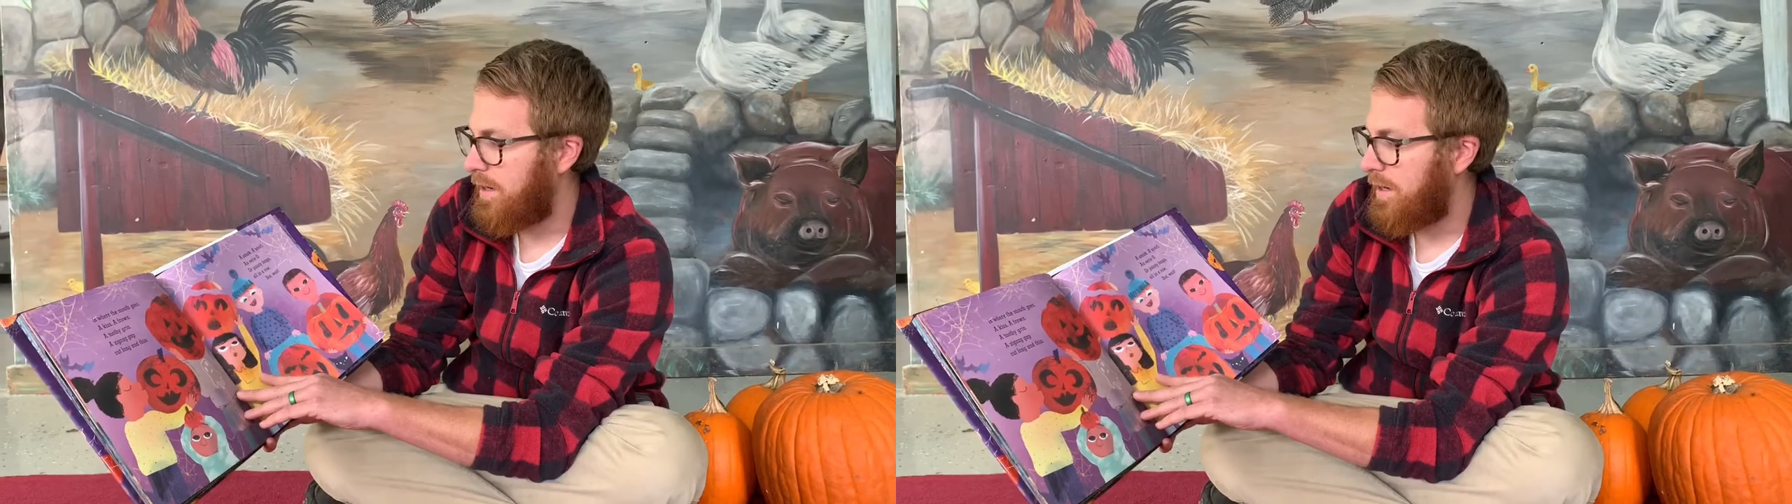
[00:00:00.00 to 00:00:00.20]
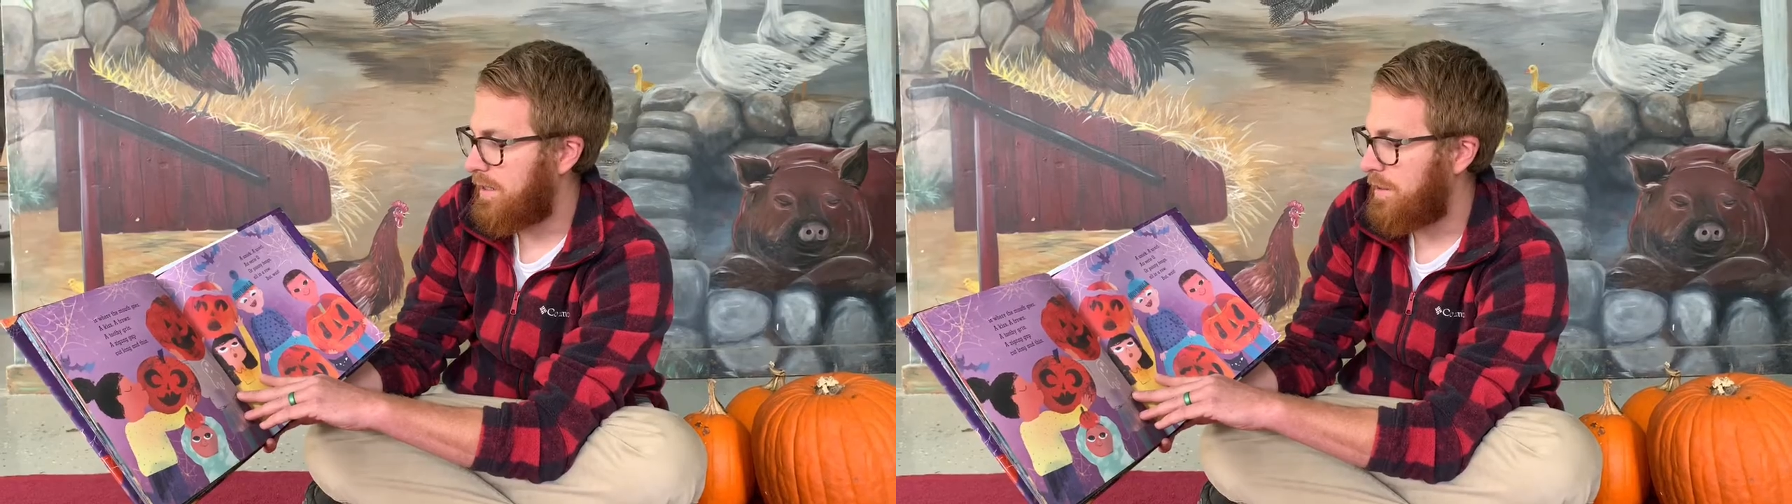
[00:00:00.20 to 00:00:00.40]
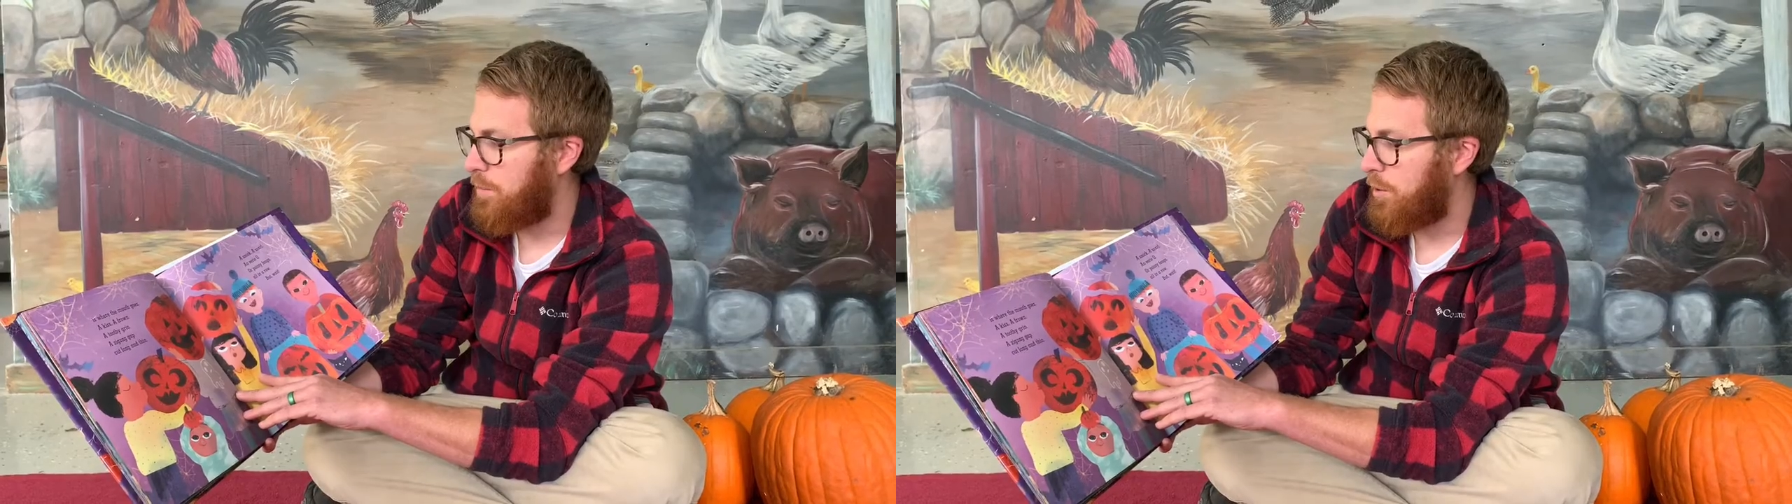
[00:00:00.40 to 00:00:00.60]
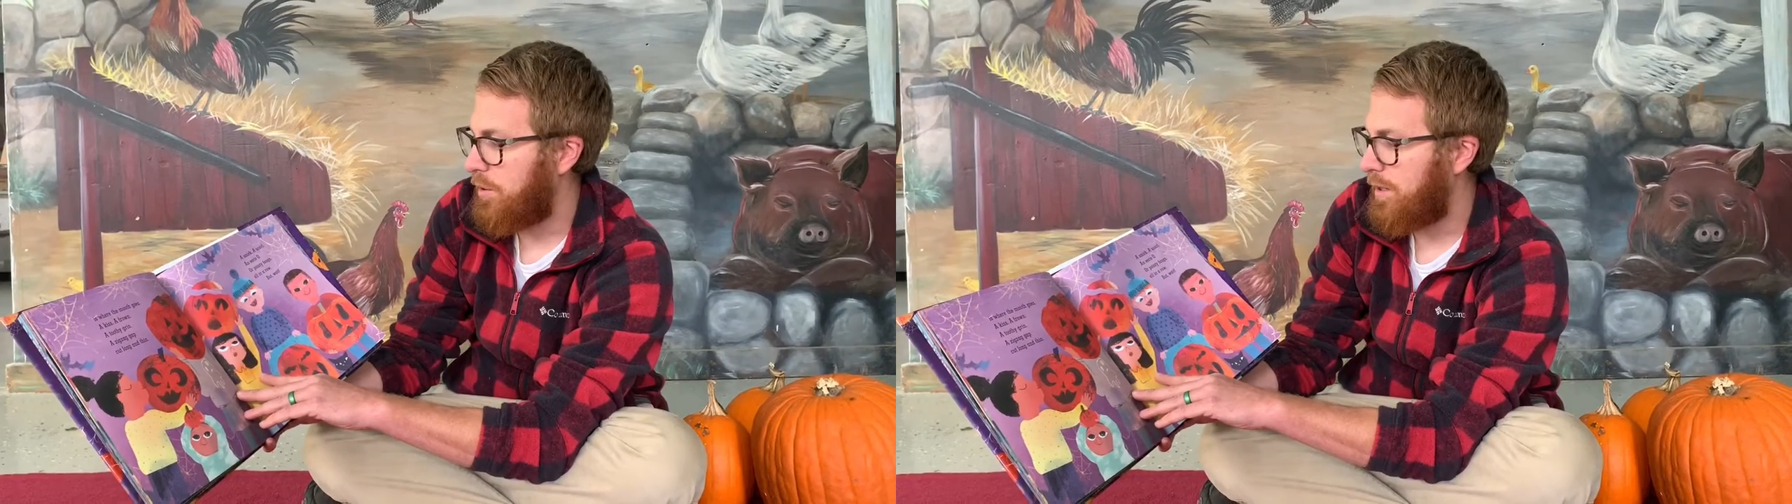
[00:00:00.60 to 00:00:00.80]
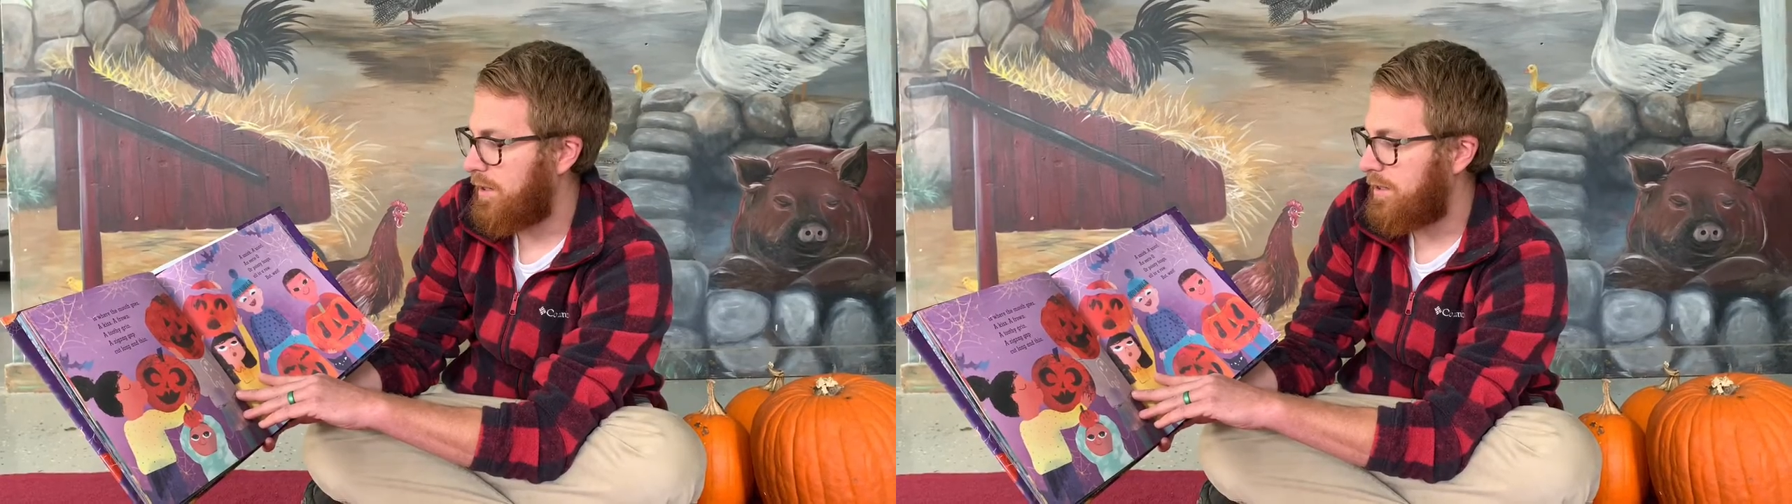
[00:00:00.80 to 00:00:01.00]
a
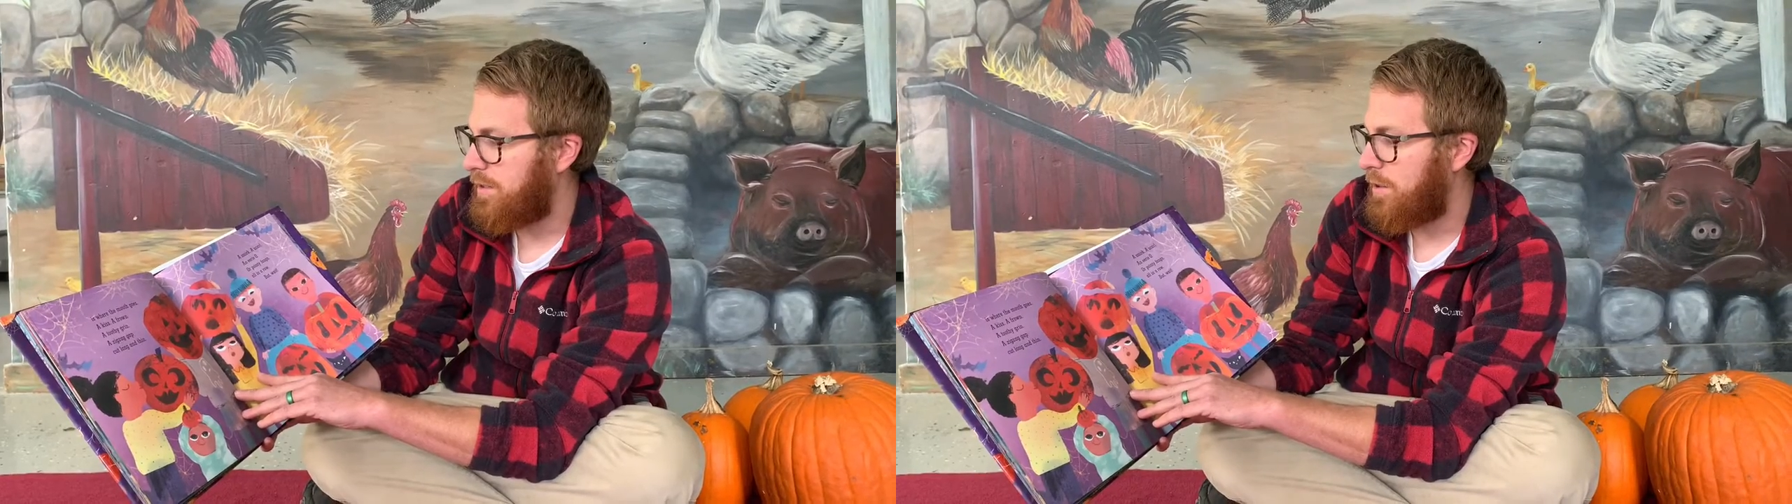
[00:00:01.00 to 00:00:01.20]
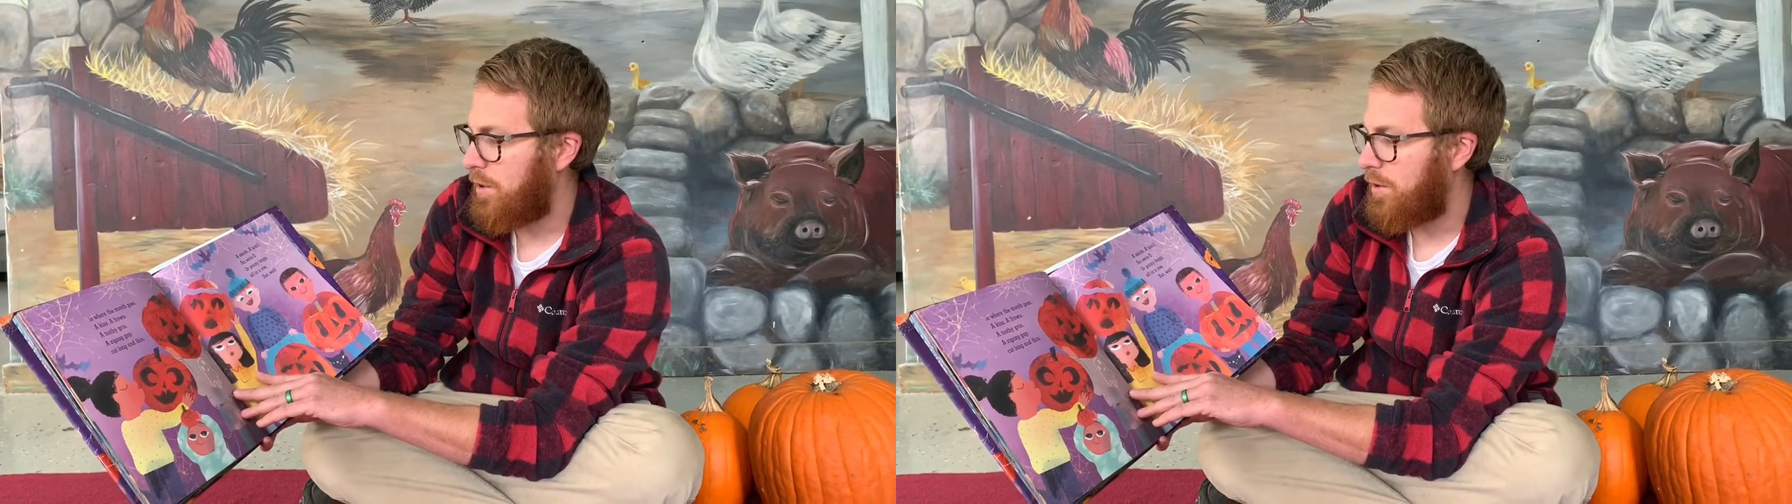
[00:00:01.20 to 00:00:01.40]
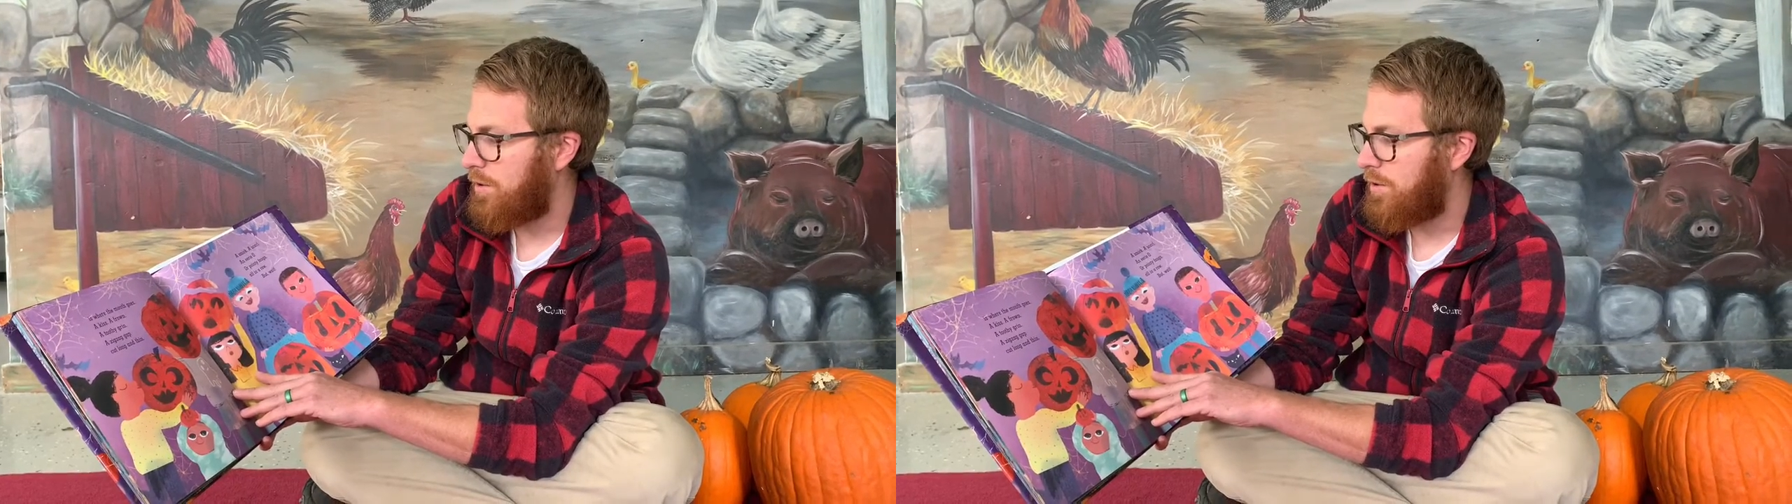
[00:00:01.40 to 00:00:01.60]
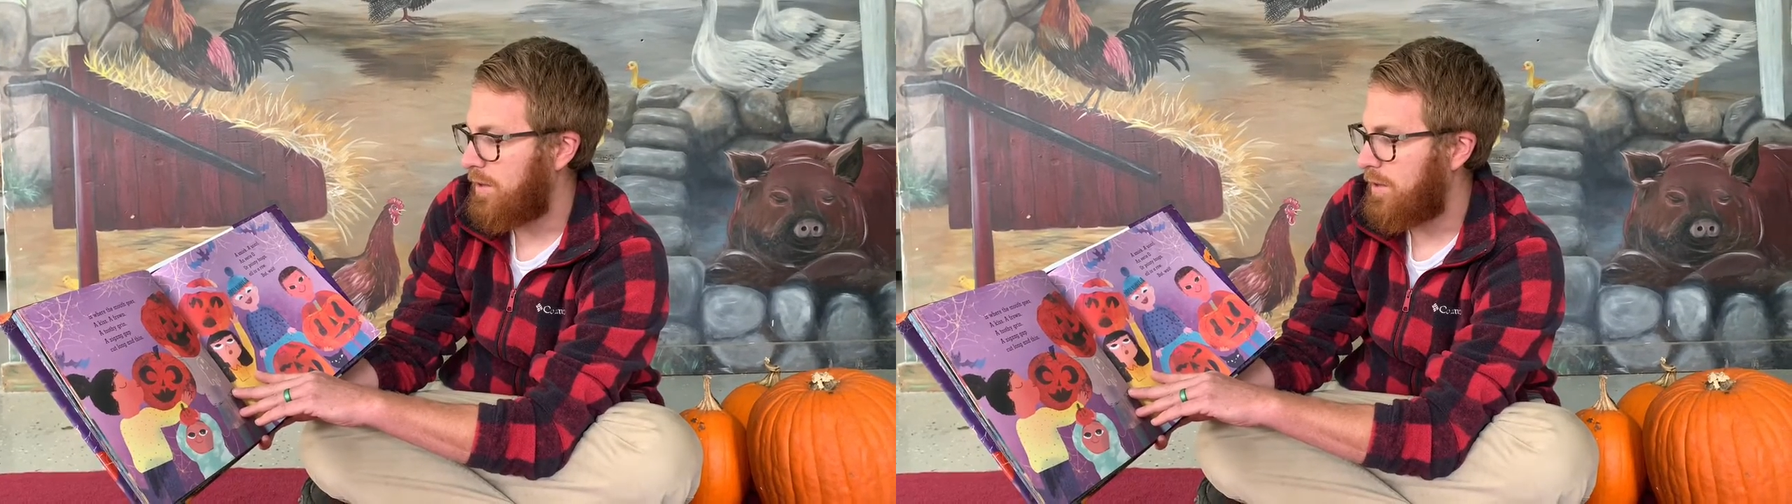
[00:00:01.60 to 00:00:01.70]
smirk, a snarl,